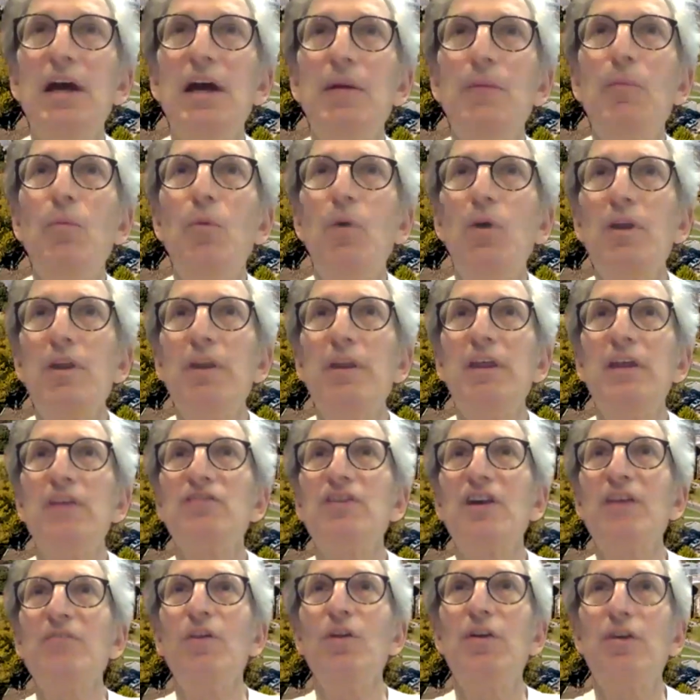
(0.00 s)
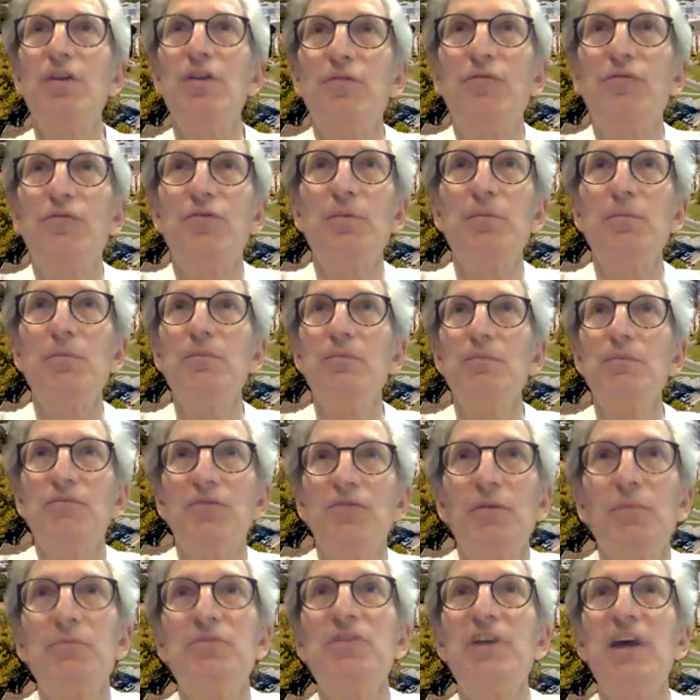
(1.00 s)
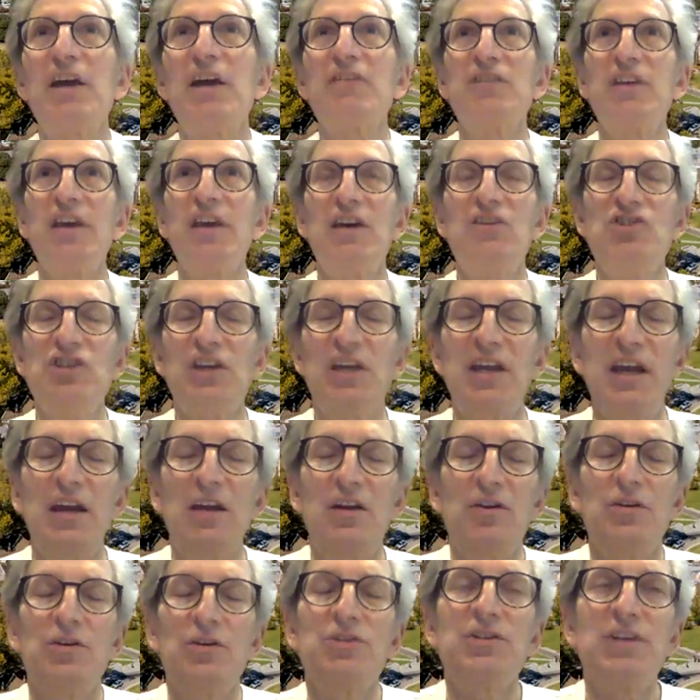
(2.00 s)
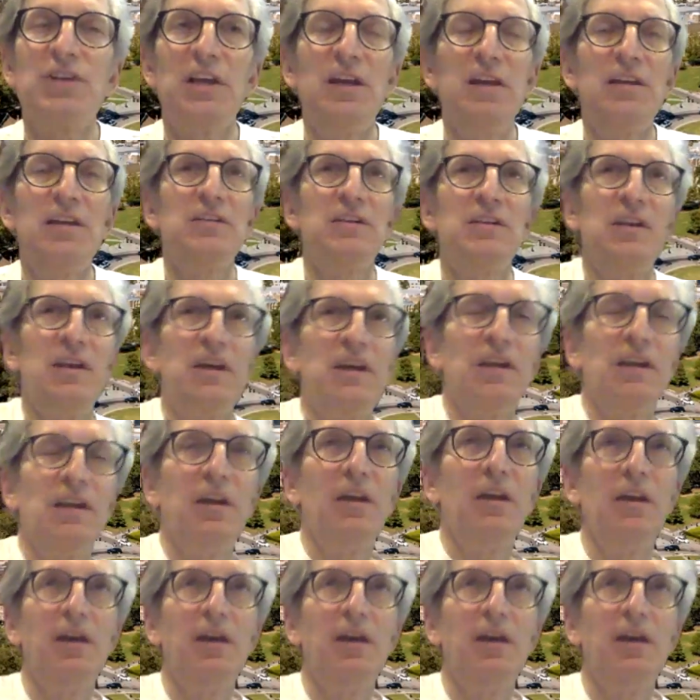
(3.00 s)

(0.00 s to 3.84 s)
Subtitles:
one of the things I've learned from sex educators is that